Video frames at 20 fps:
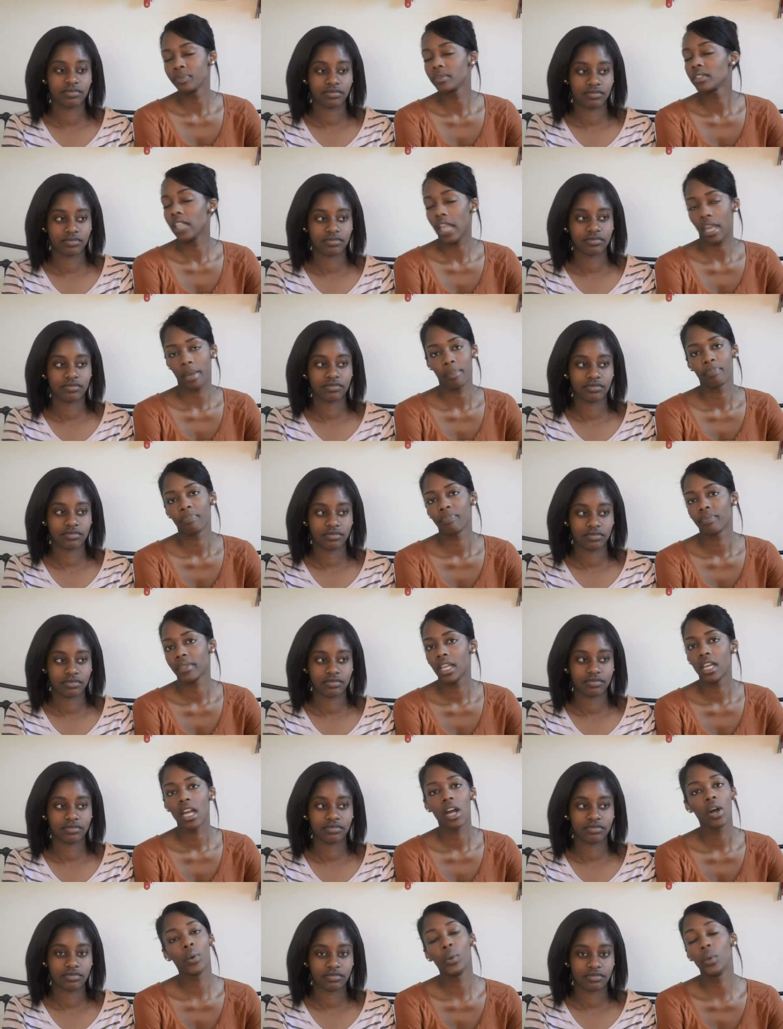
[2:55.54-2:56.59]
Speaker 1: Yeah,
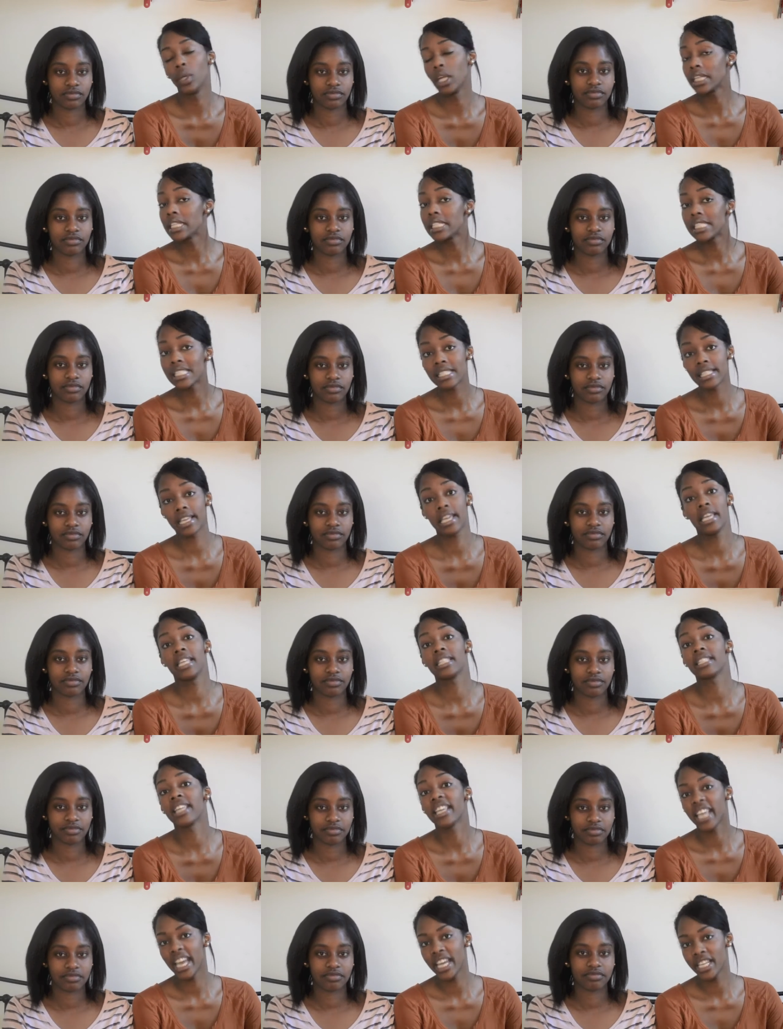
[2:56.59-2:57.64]
all I need to say is
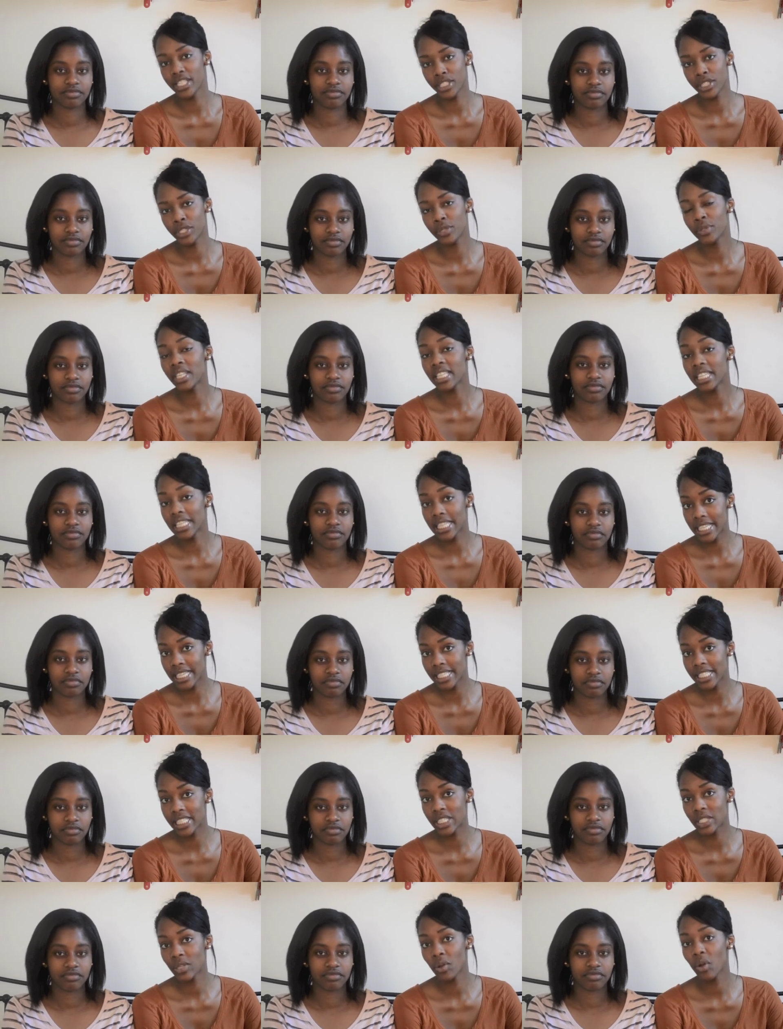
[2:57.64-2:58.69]
they catered to the
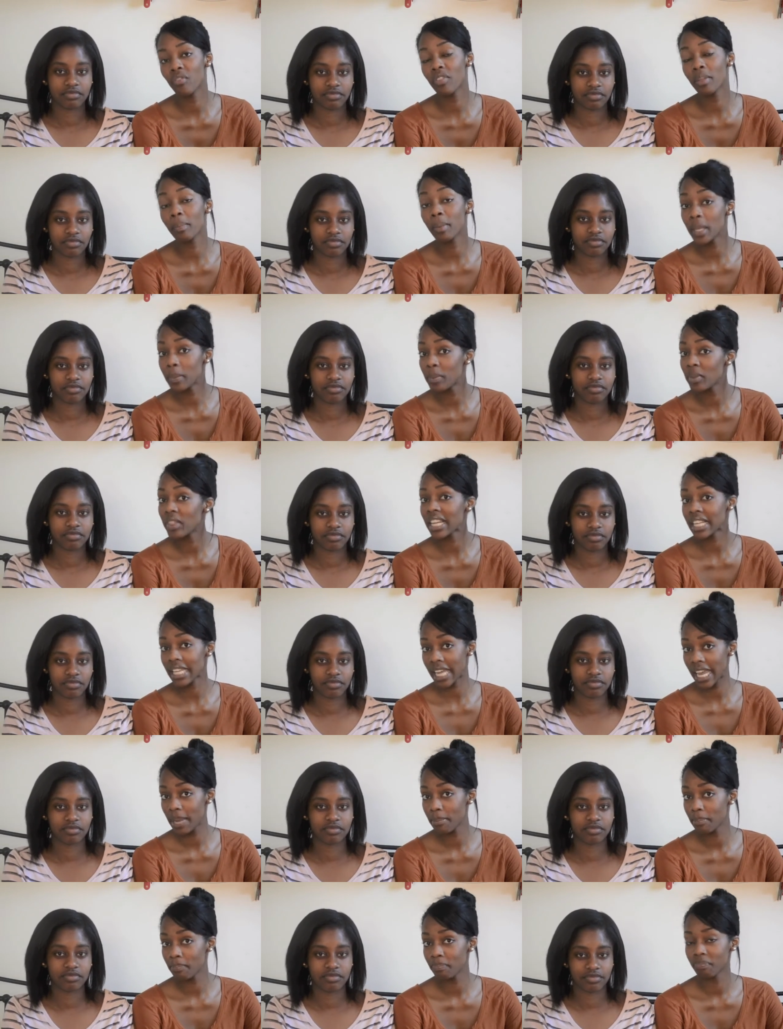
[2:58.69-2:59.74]
needs of the people that
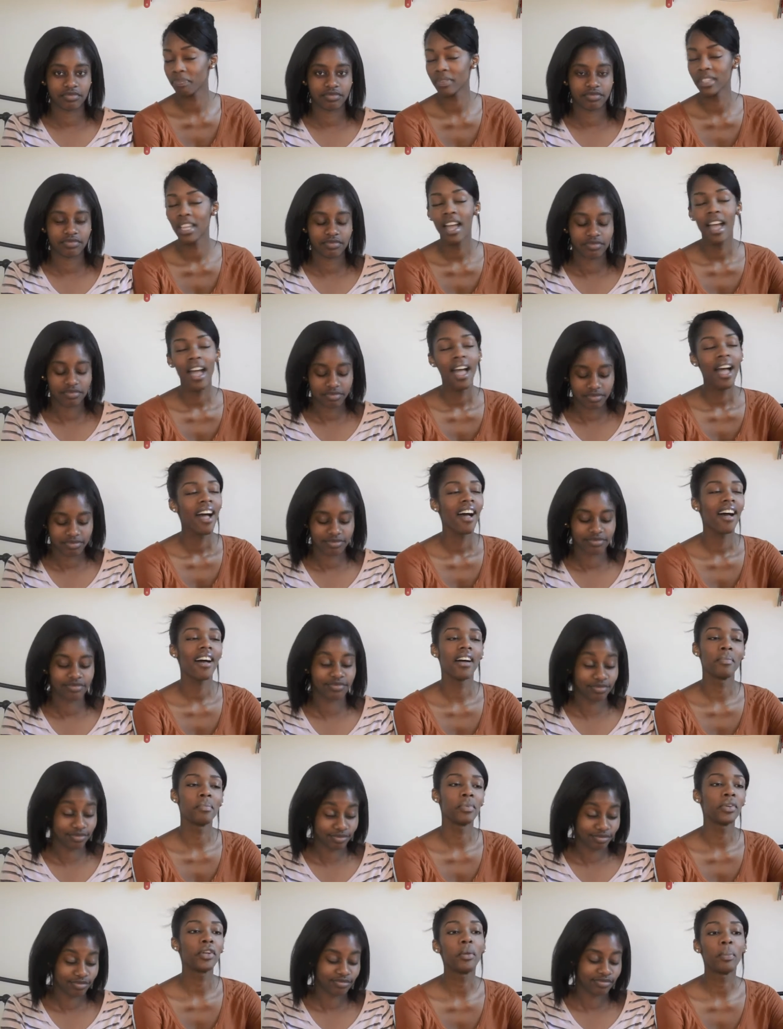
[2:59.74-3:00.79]
came.
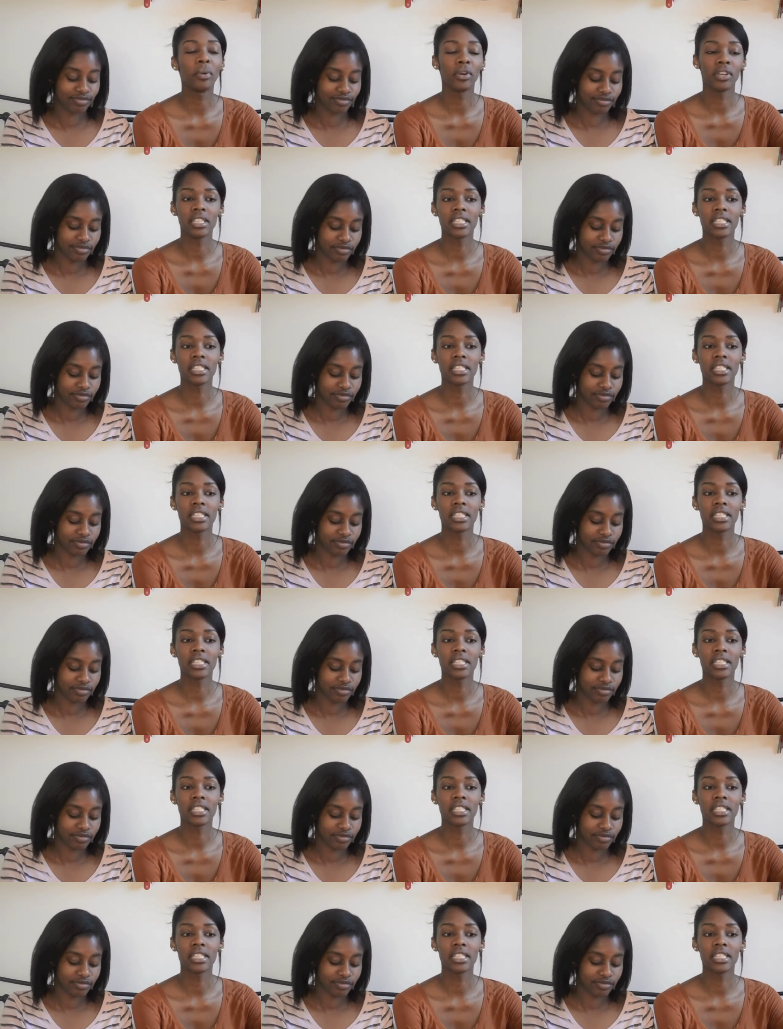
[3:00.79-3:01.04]
No, but on a